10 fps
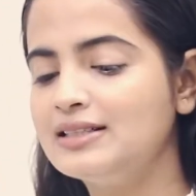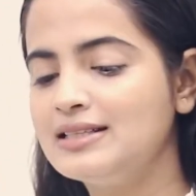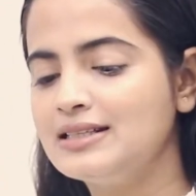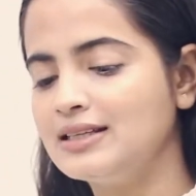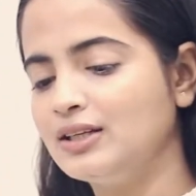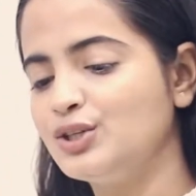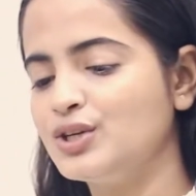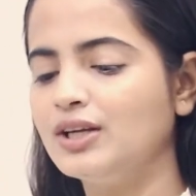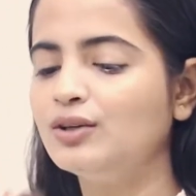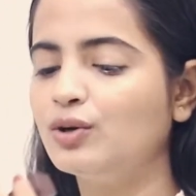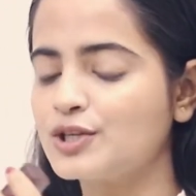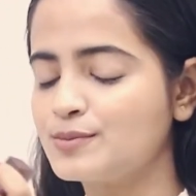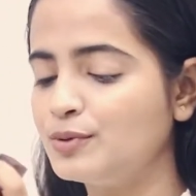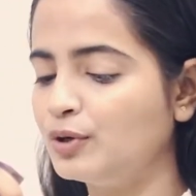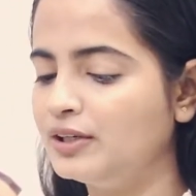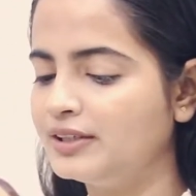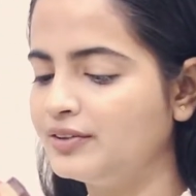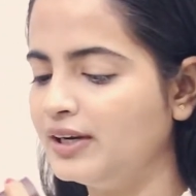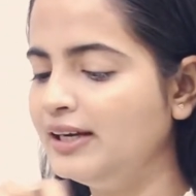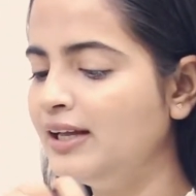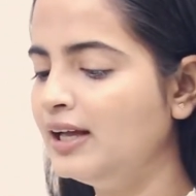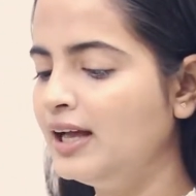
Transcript: This is in the shade Cosmopolitan Red.